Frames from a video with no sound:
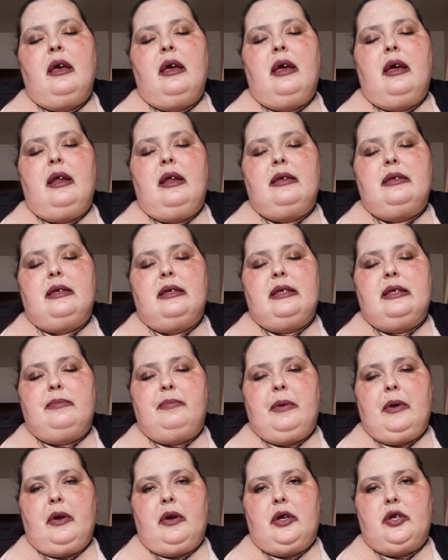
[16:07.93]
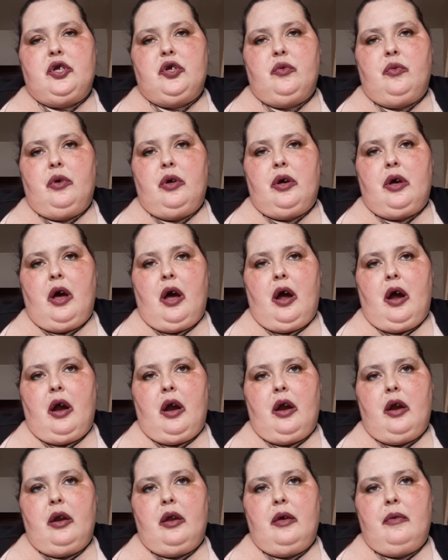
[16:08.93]
it is a spiritual
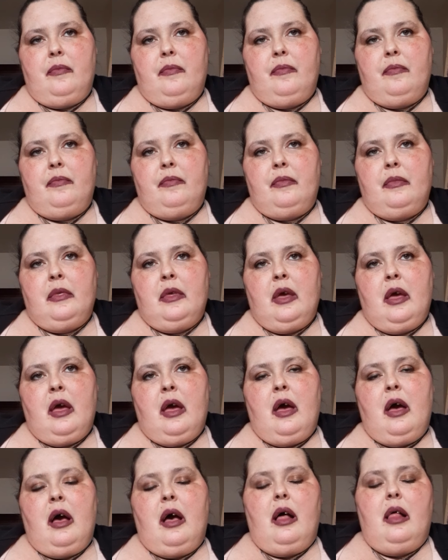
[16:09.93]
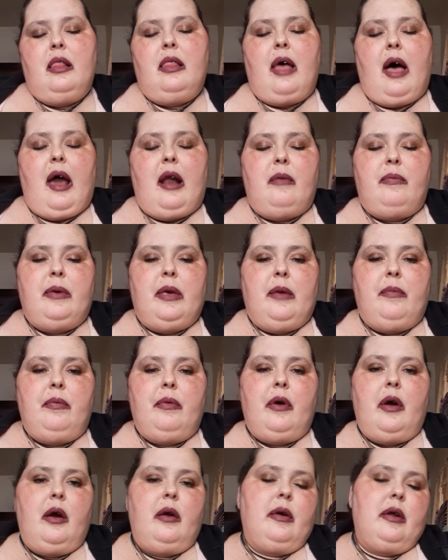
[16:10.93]
card. A lot of
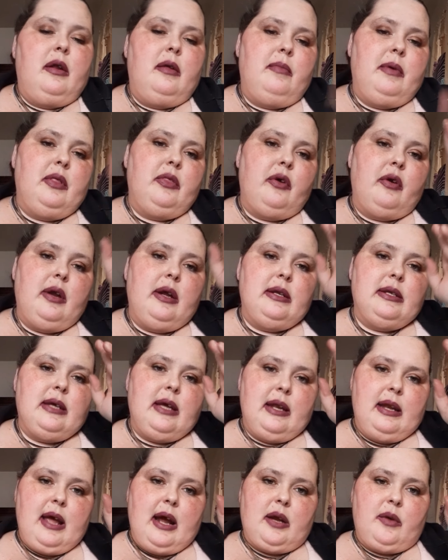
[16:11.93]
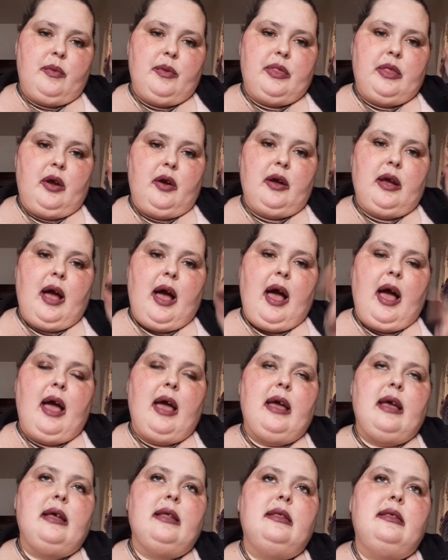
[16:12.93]
people are going to be learning to connect with their
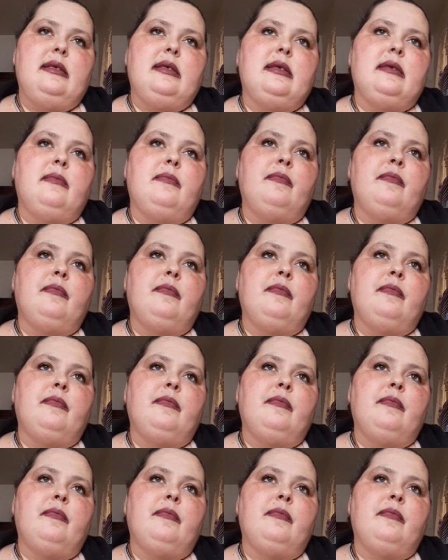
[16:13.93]
guides.